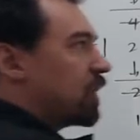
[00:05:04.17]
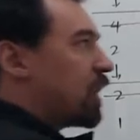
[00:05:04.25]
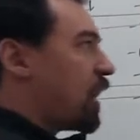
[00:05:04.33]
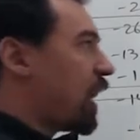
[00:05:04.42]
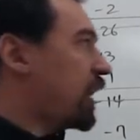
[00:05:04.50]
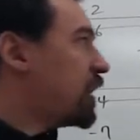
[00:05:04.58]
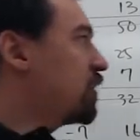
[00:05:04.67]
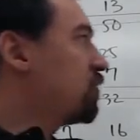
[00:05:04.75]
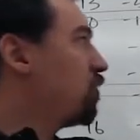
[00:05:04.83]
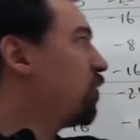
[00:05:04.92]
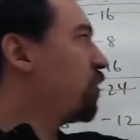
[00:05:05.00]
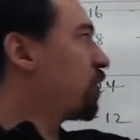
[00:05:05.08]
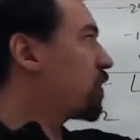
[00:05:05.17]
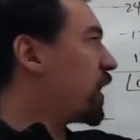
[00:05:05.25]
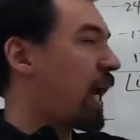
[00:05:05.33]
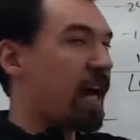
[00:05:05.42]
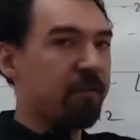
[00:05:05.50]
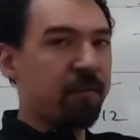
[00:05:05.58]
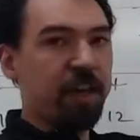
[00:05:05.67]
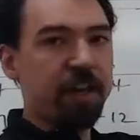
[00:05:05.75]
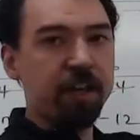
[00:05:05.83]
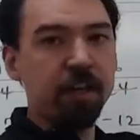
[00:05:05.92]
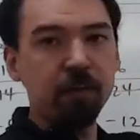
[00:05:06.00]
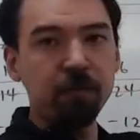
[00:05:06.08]
I can no longer have a
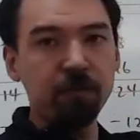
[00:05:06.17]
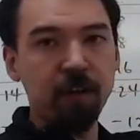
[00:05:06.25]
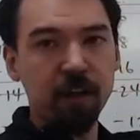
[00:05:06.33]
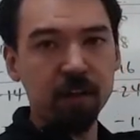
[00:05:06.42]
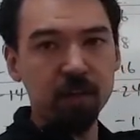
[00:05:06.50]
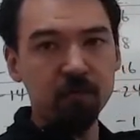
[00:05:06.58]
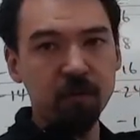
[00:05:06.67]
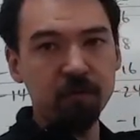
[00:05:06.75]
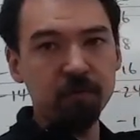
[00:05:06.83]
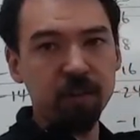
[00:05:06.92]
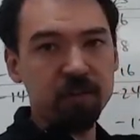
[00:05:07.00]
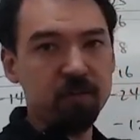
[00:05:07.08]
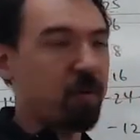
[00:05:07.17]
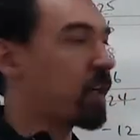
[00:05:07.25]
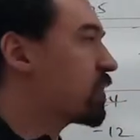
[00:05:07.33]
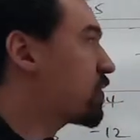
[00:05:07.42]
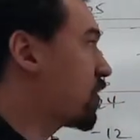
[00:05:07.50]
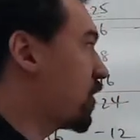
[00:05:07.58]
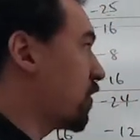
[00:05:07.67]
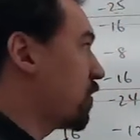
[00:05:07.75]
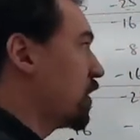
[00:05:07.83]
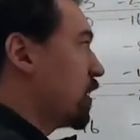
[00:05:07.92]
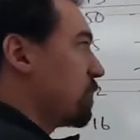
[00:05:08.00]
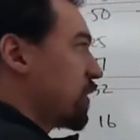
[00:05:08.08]
q value of plus or minus 2,
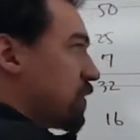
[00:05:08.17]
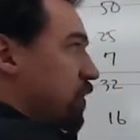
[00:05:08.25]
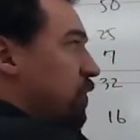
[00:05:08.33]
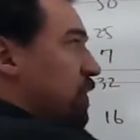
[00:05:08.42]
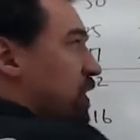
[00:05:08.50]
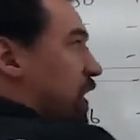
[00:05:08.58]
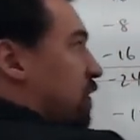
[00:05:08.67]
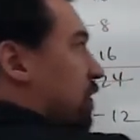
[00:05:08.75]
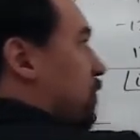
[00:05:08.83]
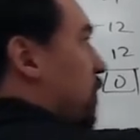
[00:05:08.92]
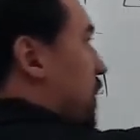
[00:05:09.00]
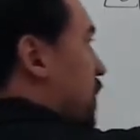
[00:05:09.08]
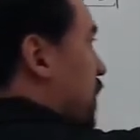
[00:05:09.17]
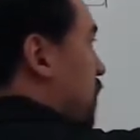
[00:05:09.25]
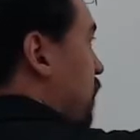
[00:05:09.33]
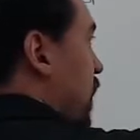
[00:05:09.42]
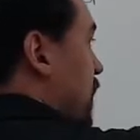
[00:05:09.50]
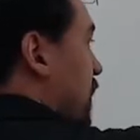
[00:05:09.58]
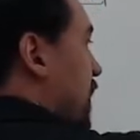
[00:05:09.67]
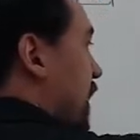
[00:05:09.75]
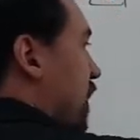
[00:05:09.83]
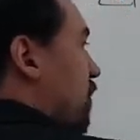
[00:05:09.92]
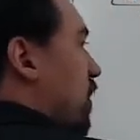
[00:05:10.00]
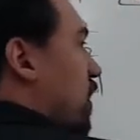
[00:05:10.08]
because 2 does not go into 1, so I can cross this out,
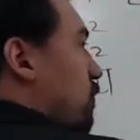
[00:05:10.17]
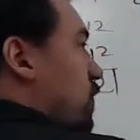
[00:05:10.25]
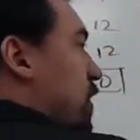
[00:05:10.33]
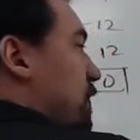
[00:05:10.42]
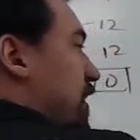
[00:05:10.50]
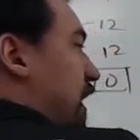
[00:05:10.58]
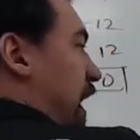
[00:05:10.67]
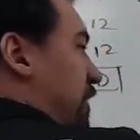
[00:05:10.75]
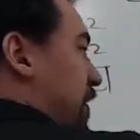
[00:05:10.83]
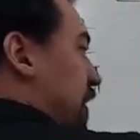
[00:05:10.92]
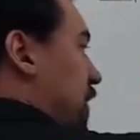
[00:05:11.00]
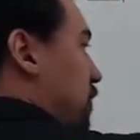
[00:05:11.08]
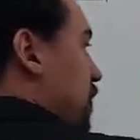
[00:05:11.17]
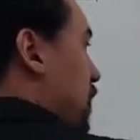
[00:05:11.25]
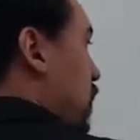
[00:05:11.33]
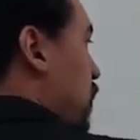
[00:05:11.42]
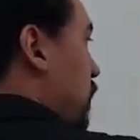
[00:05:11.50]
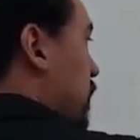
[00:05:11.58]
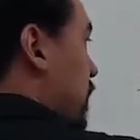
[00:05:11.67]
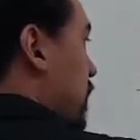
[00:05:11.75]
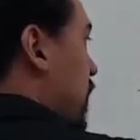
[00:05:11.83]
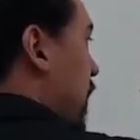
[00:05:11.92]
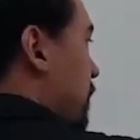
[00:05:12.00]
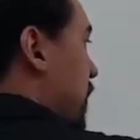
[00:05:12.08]
which means everything with a 2 on the
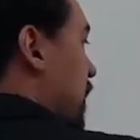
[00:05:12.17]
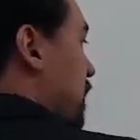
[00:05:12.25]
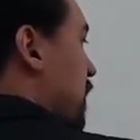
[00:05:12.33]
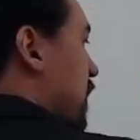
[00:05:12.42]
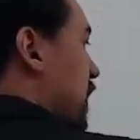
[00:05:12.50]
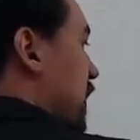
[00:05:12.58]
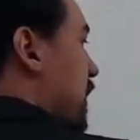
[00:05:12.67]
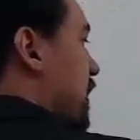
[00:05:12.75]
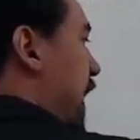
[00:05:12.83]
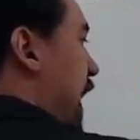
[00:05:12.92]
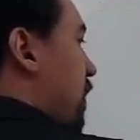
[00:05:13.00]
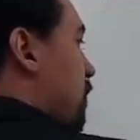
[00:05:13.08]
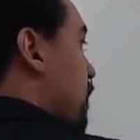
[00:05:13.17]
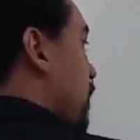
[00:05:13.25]
denominator is out.